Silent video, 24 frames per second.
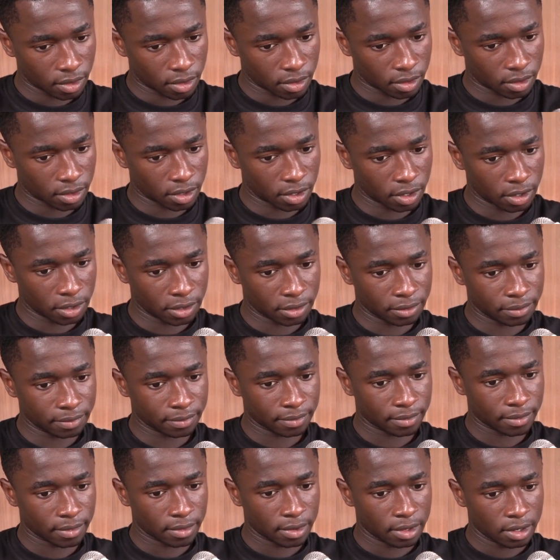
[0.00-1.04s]
Okay.
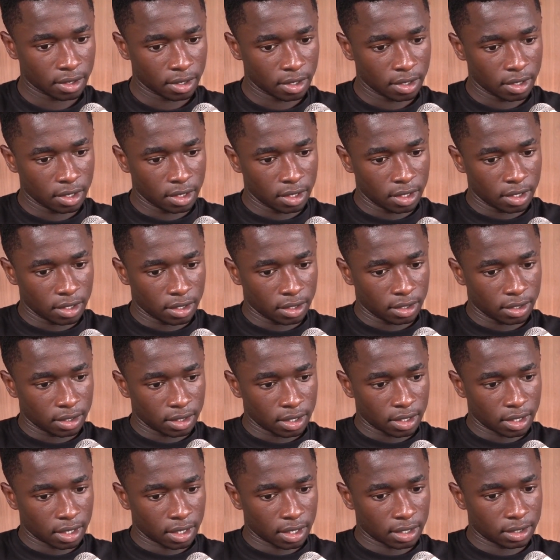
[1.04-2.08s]

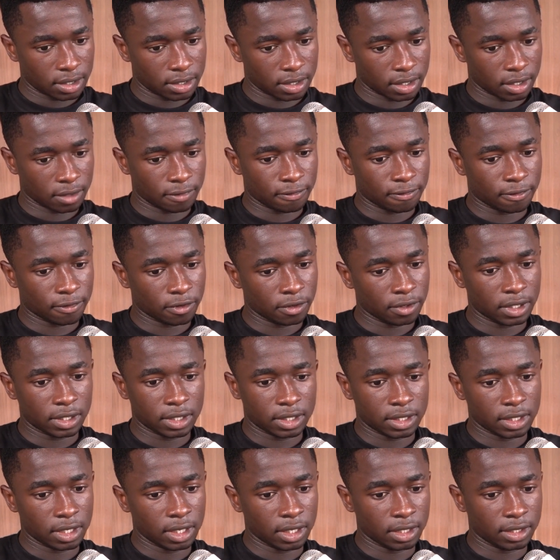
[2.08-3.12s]
As I've already
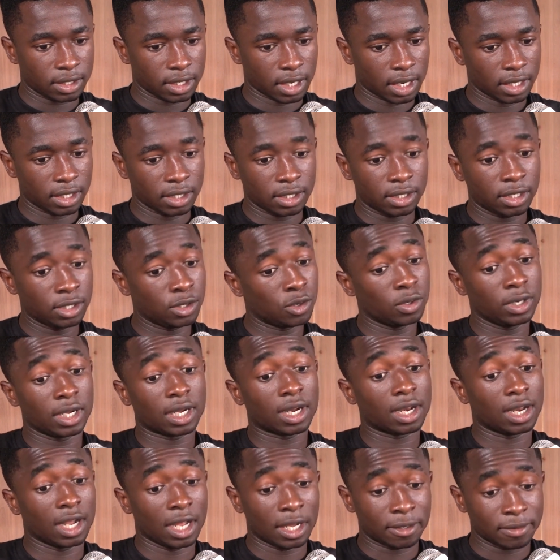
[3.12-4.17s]
said, I didn't know the
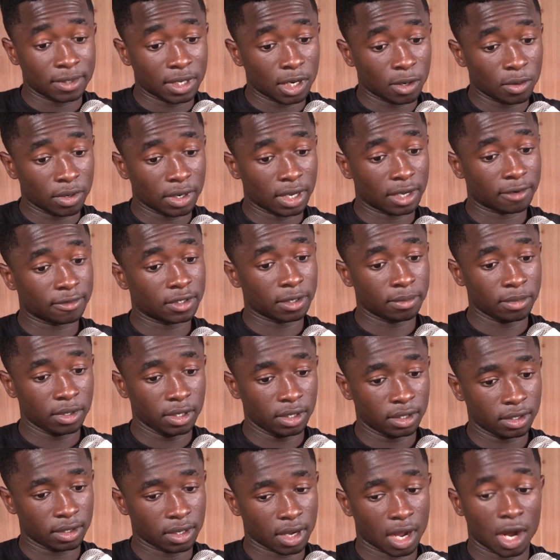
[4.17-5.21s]
clubs that were after
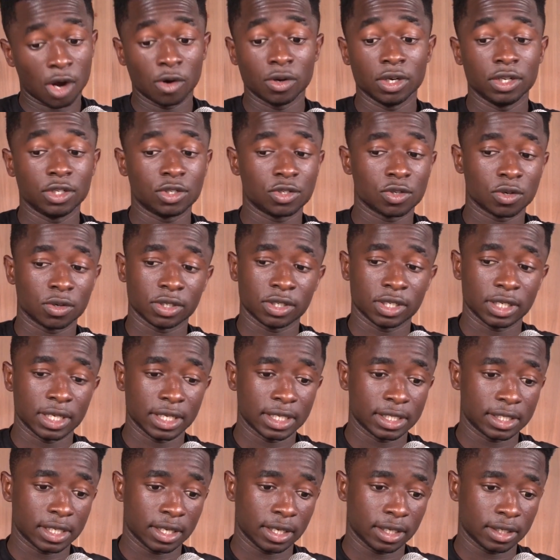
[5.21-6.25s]
me. I only saw
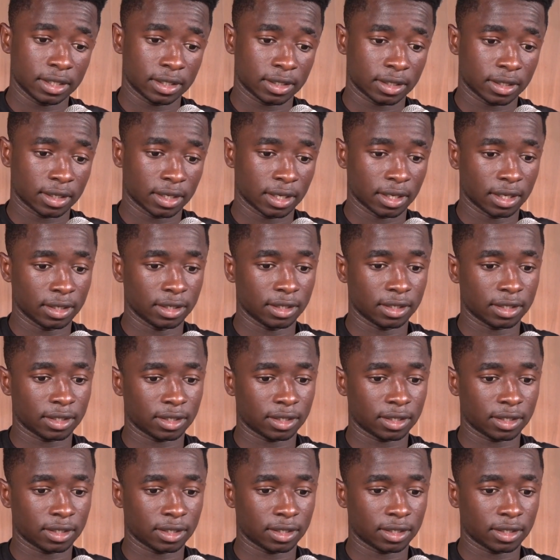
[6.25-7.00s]
Udinese, and